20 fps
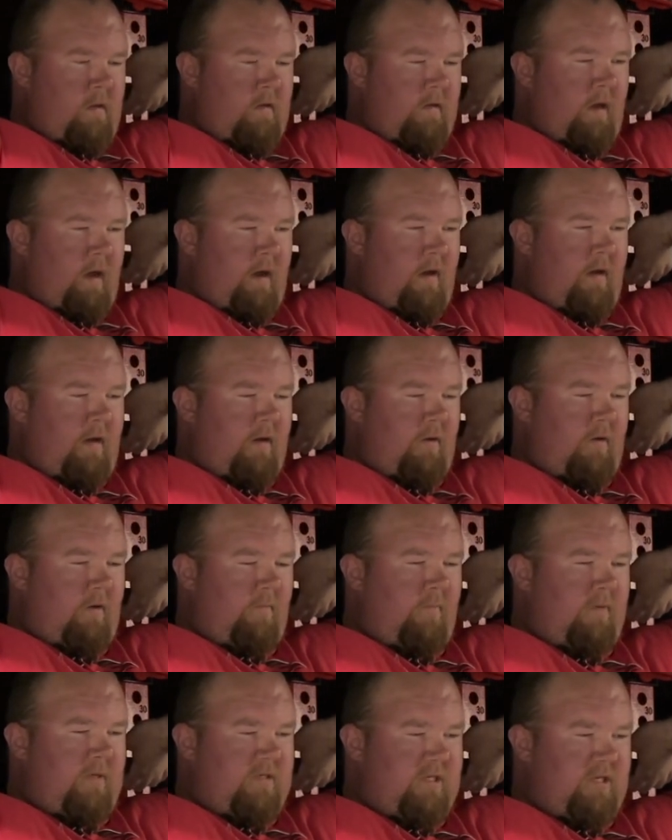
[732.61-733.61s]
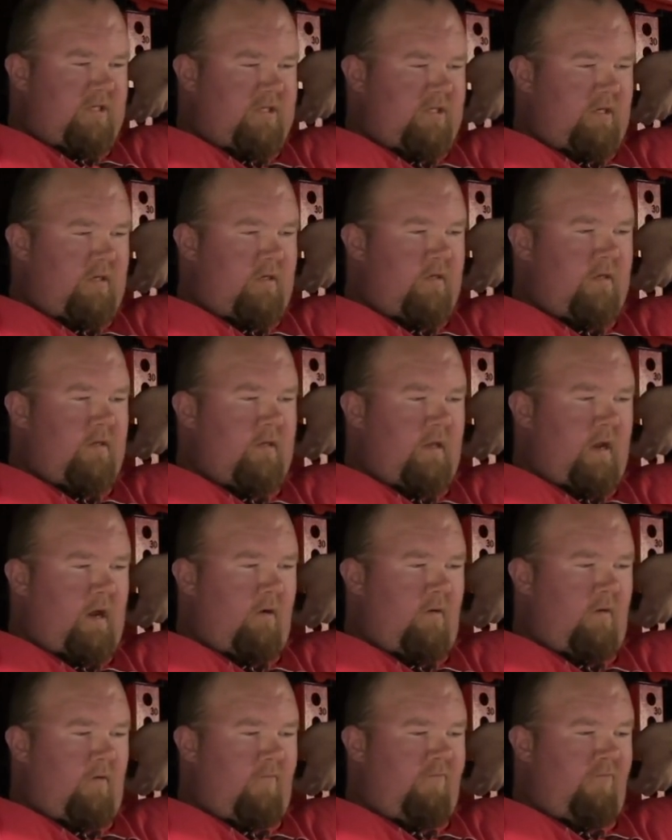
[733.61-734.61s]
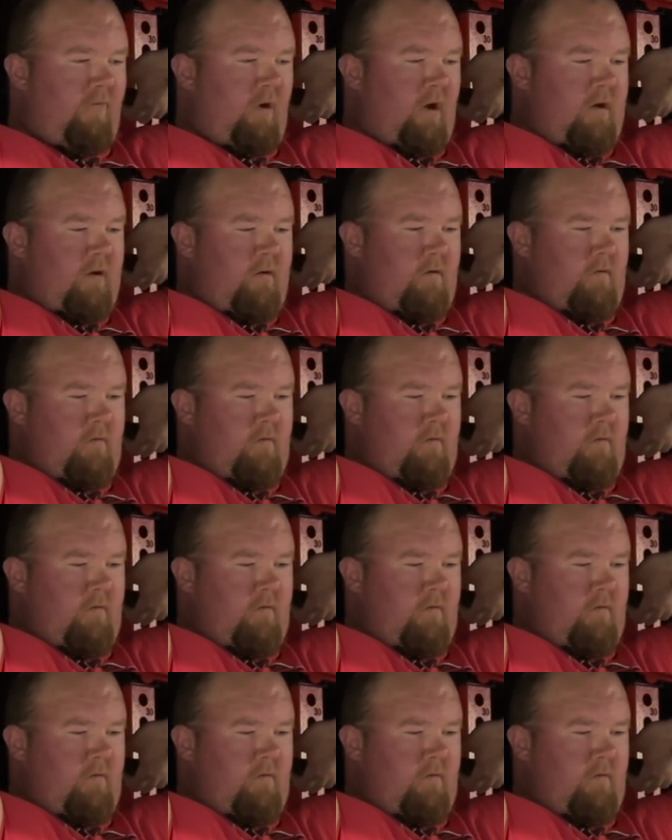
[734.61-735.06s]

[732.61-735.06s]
kind of in a good position there in the front.